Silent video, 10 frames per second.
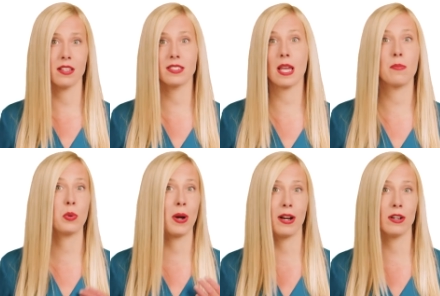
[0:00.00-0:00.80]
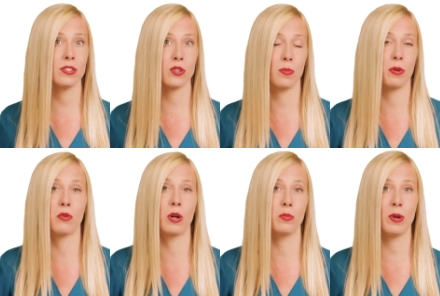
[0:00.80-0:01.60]
say prayers or
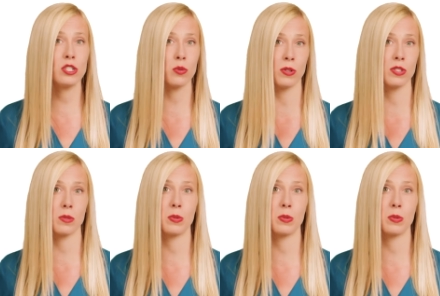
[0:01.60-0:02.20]
perform rituals to